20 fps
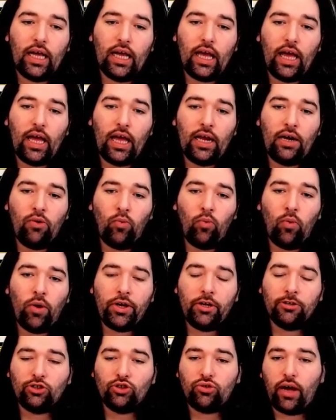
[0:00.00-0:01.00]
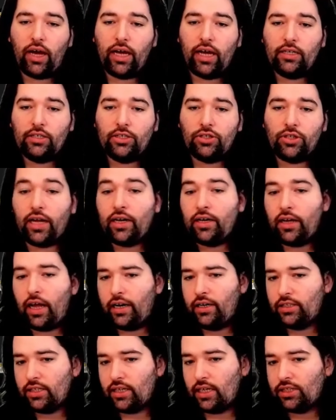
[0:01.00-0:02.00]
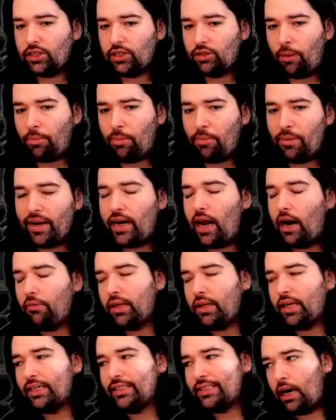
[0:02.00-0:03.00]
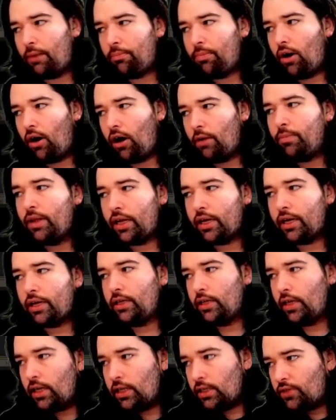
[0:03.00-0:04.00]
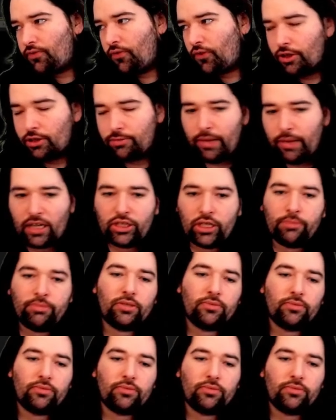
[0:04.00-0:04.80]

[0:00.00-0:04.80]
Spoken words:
And what you're trying to do, and Celestial Reprimand, not really a setup card, but like it is for those matchups.